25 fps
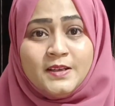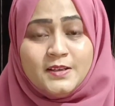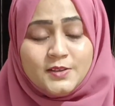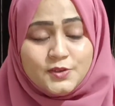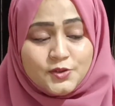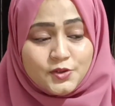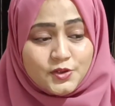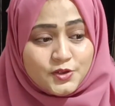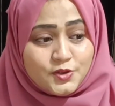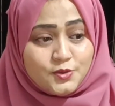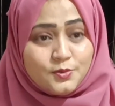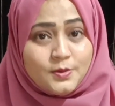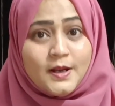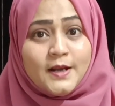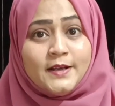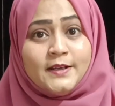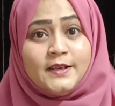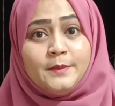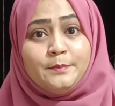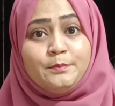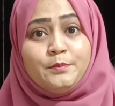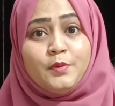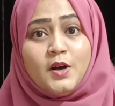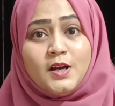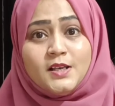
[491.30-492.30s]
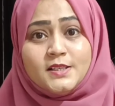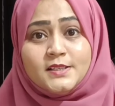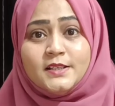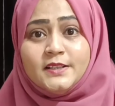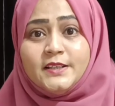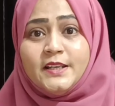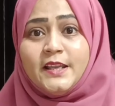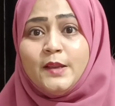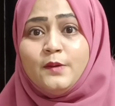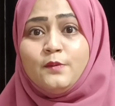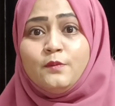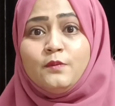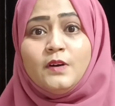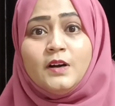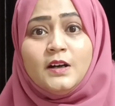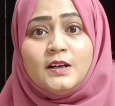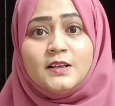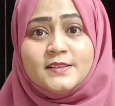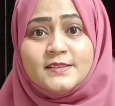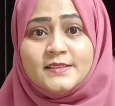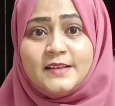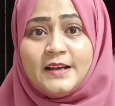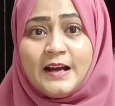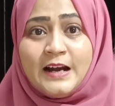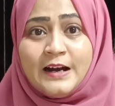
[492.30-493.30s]
So you are depositing
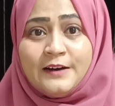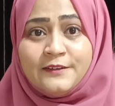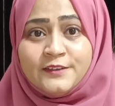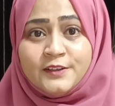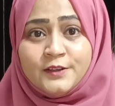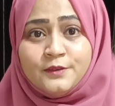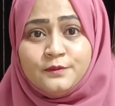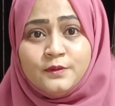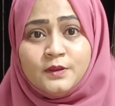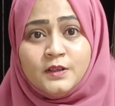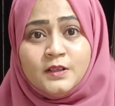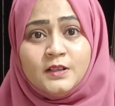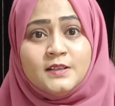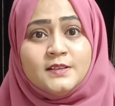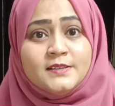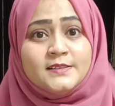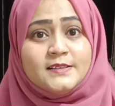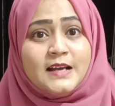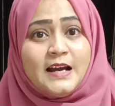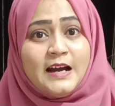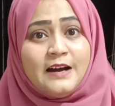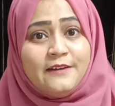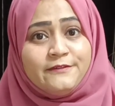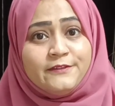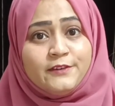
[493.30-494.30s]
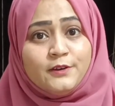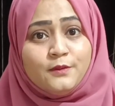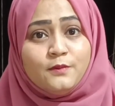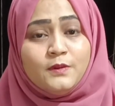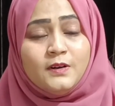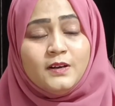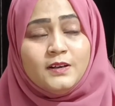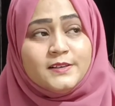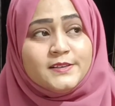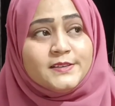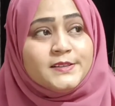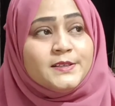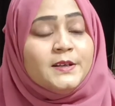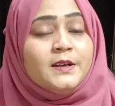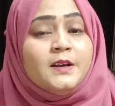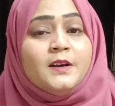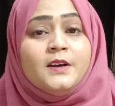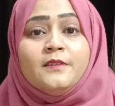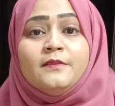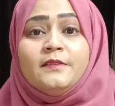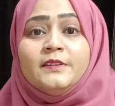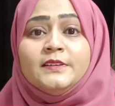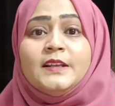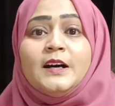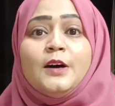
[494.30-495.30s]
words after words after words
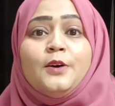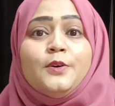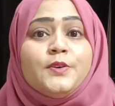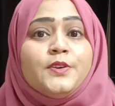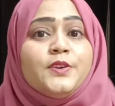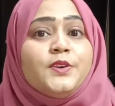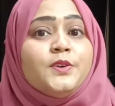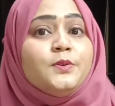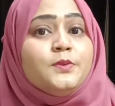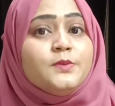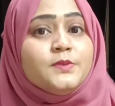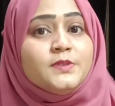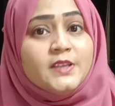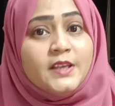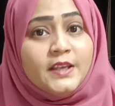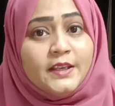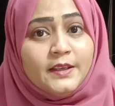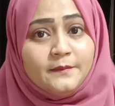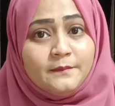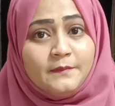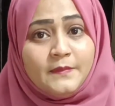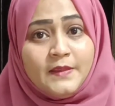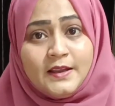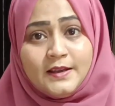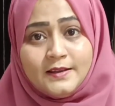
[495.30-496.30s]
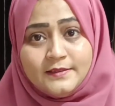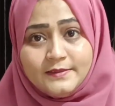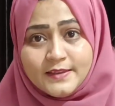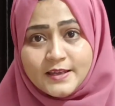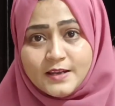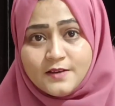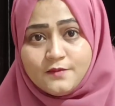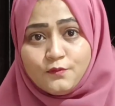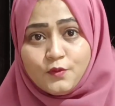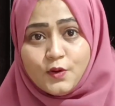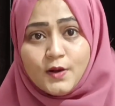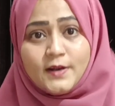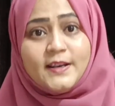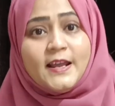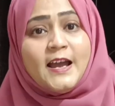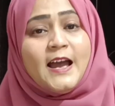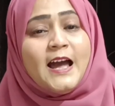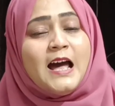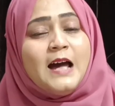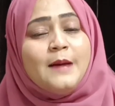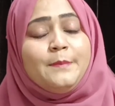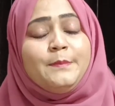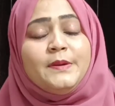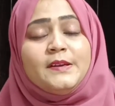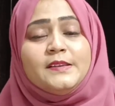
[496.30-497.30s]
without using. Then what
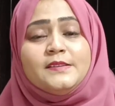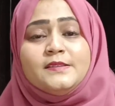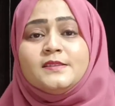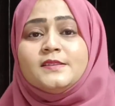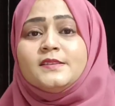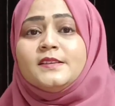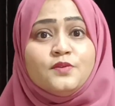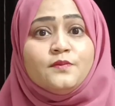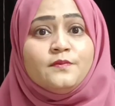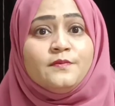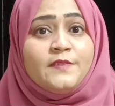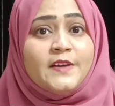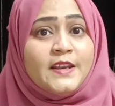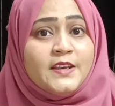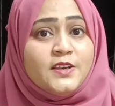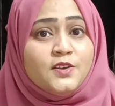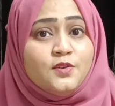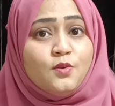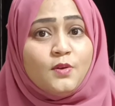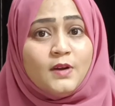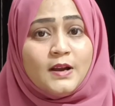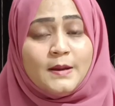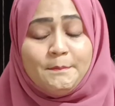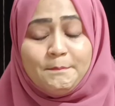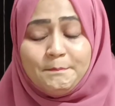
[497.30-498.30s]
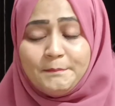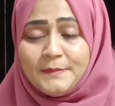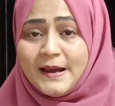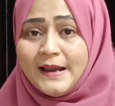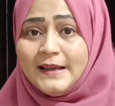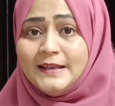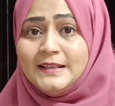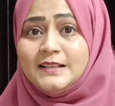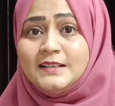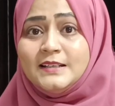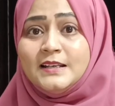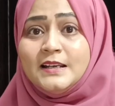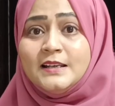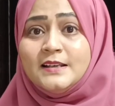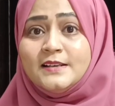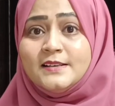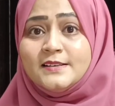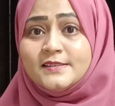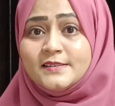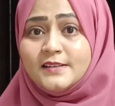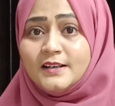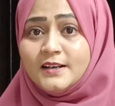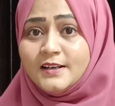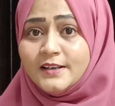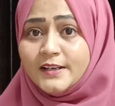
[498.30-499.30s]
happens when you compile
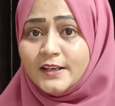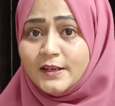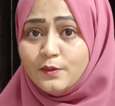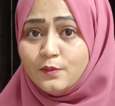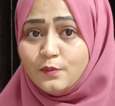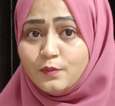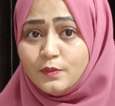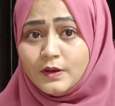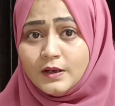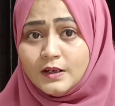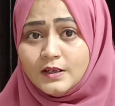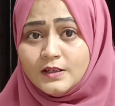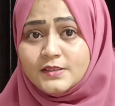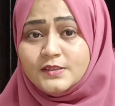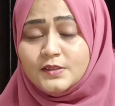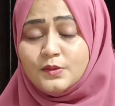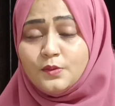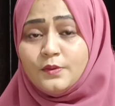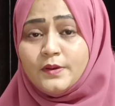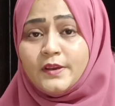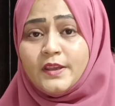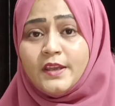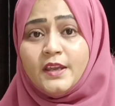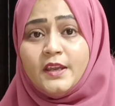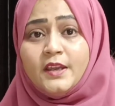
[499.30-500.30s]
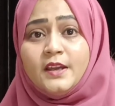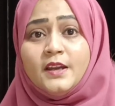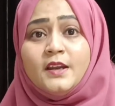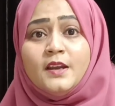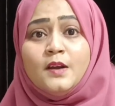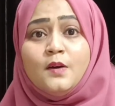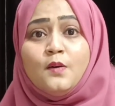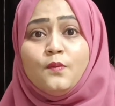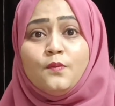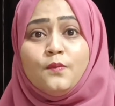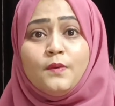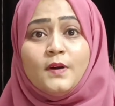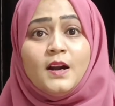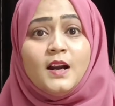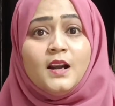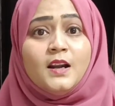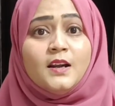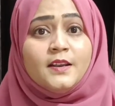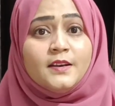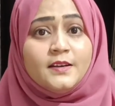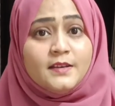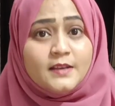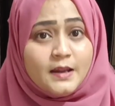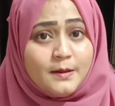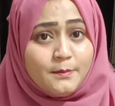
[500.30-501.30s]
certain words, okay,
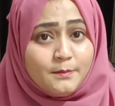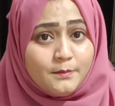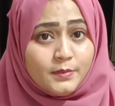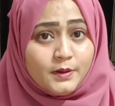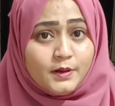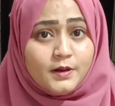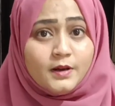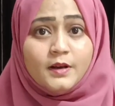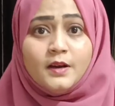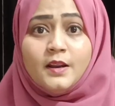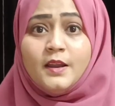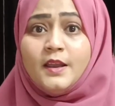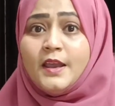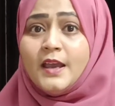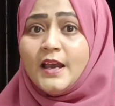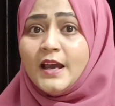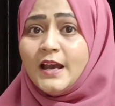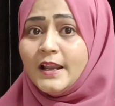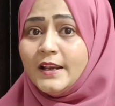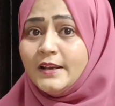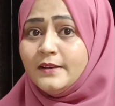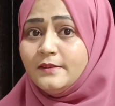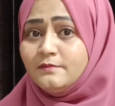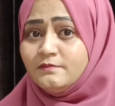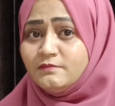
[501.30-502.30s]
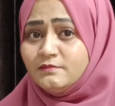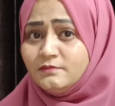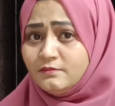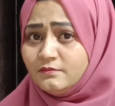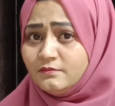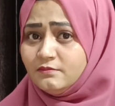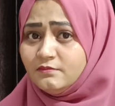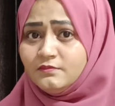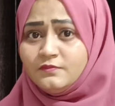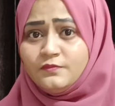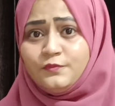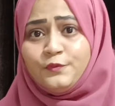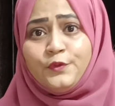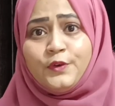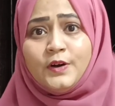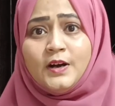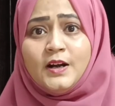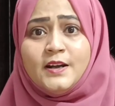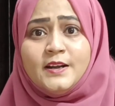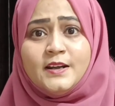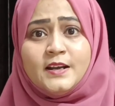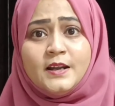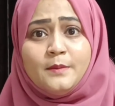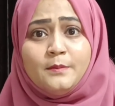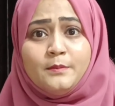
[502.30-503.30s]
word number and
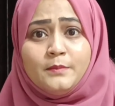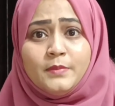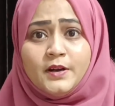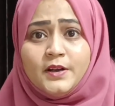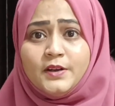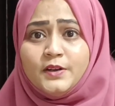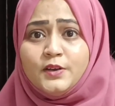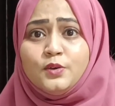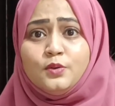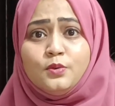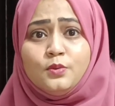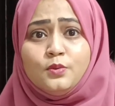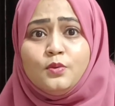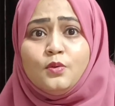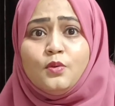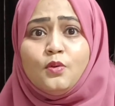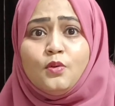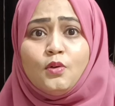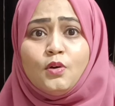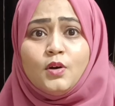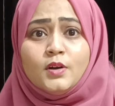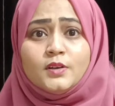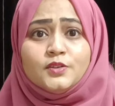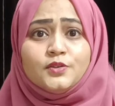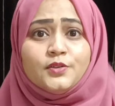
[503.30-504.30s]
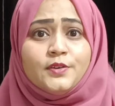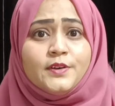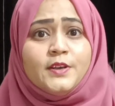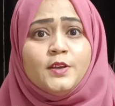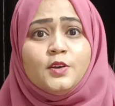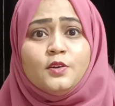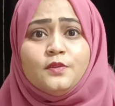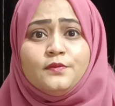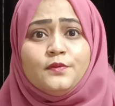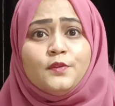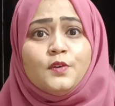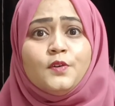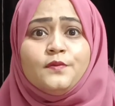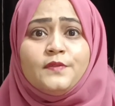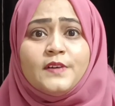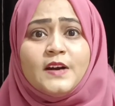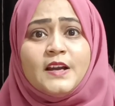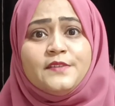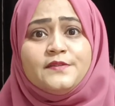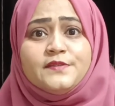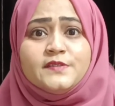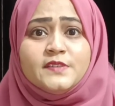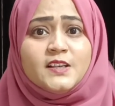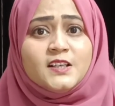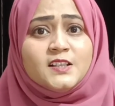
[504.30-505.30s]
word number 2 or 3 or 4,
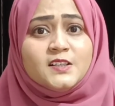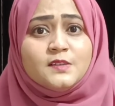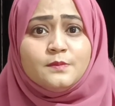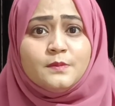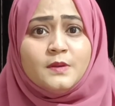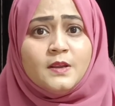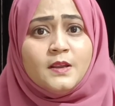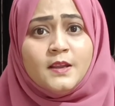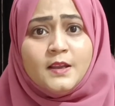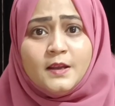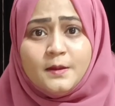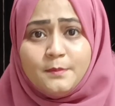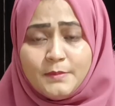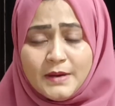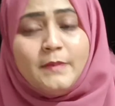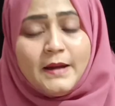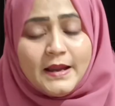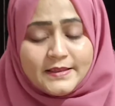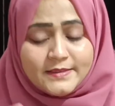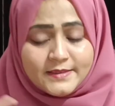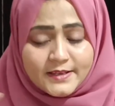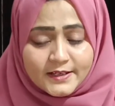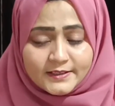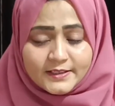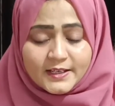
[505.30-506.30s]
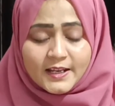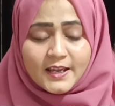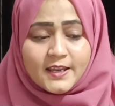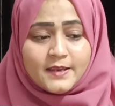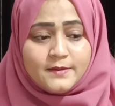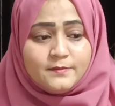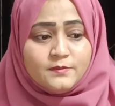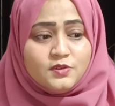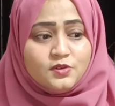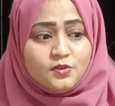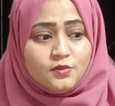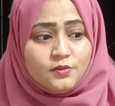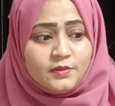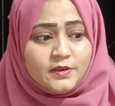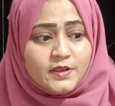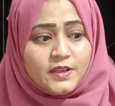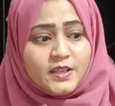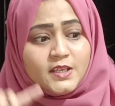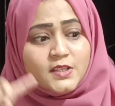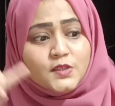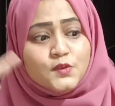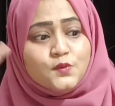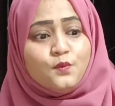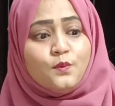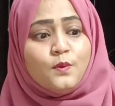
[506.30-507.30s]
5, 6, by the time you
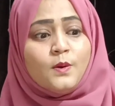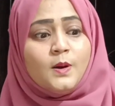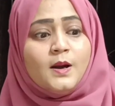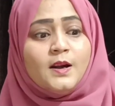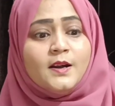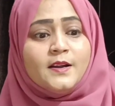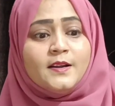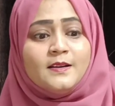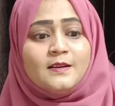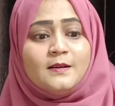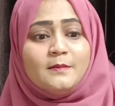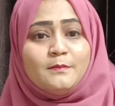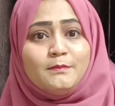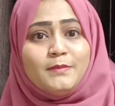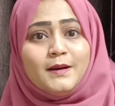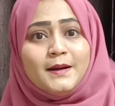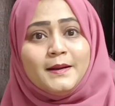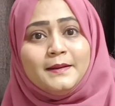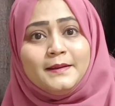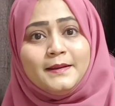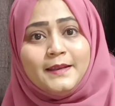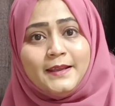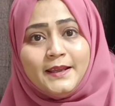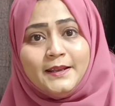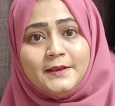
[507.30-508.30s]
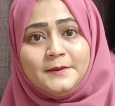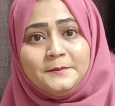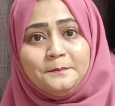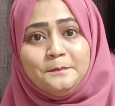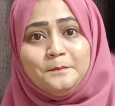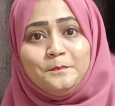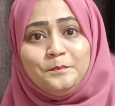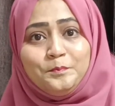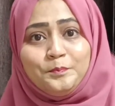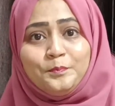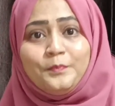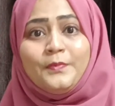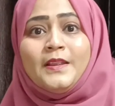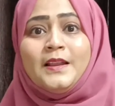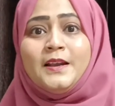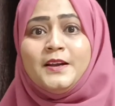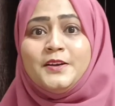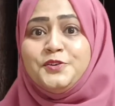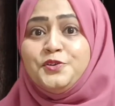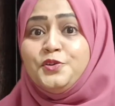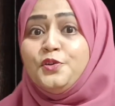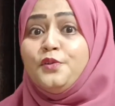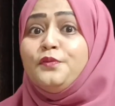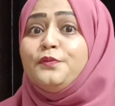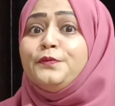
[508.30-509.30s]
reach word number 10,
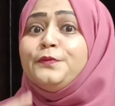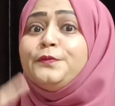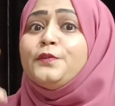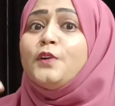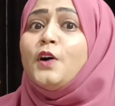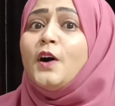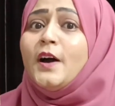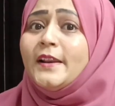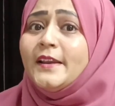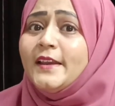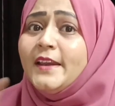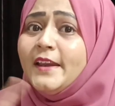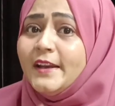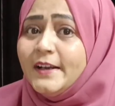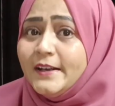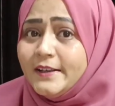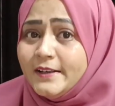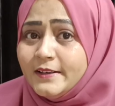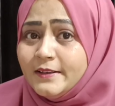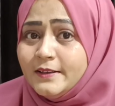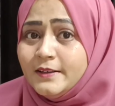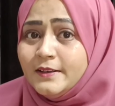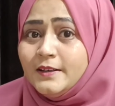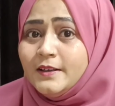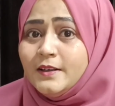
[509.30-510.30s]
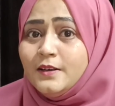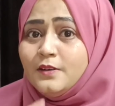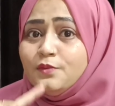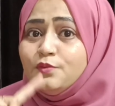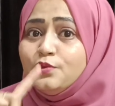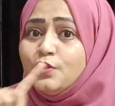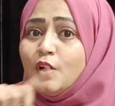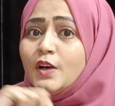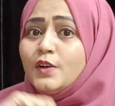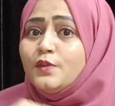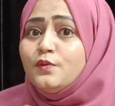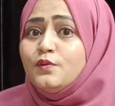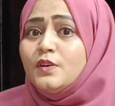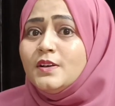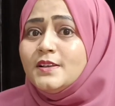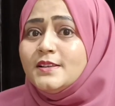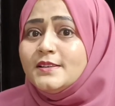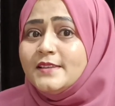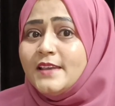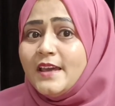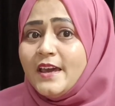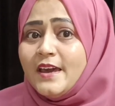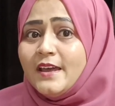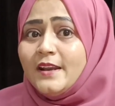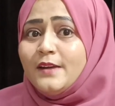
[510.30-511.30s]
you forget what
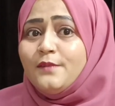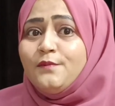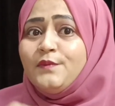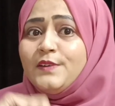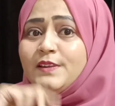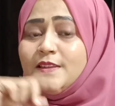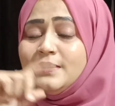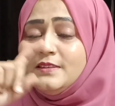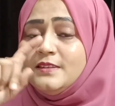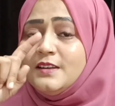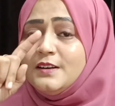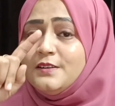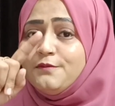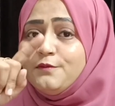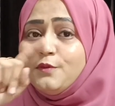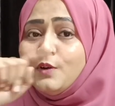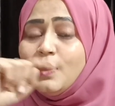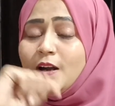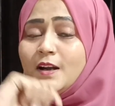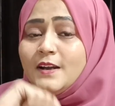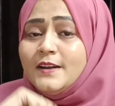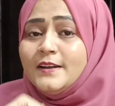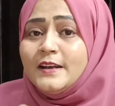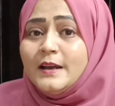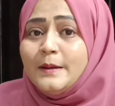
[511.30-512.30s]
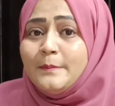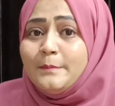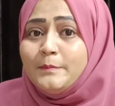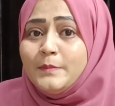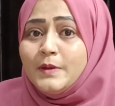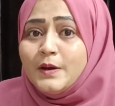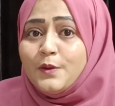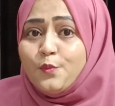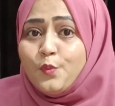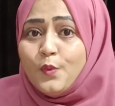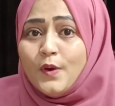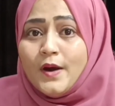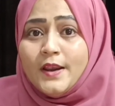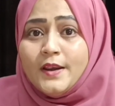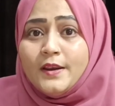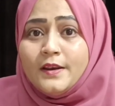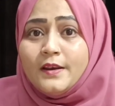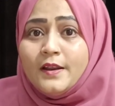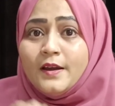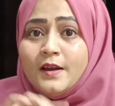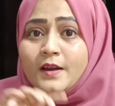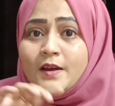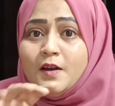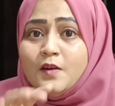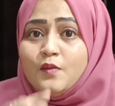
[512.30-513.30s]
was there with the word number 1.
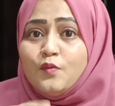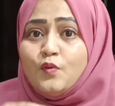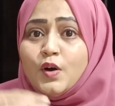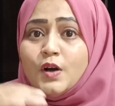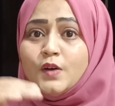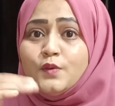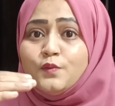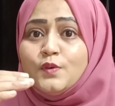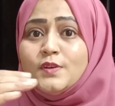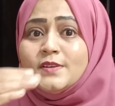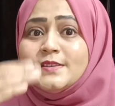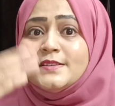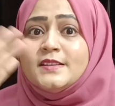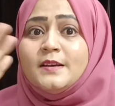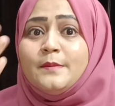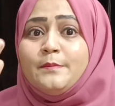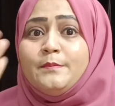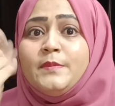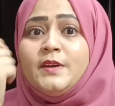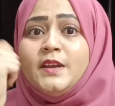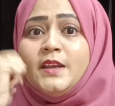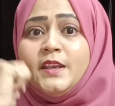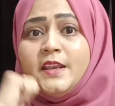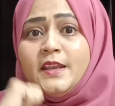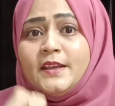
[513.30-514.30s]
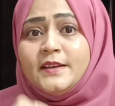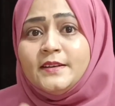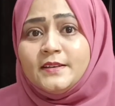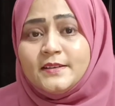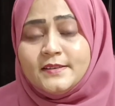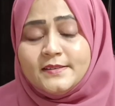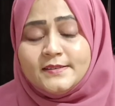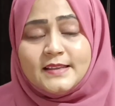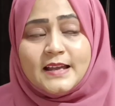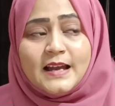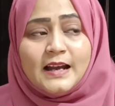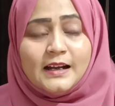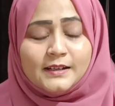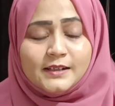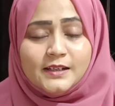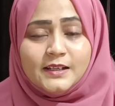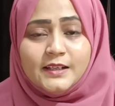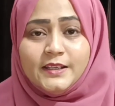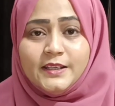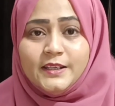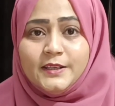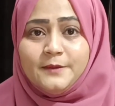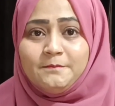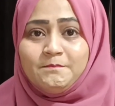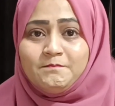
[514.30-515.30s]
What was the meaning
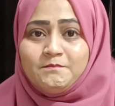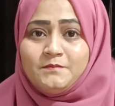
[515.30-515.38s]
exactly?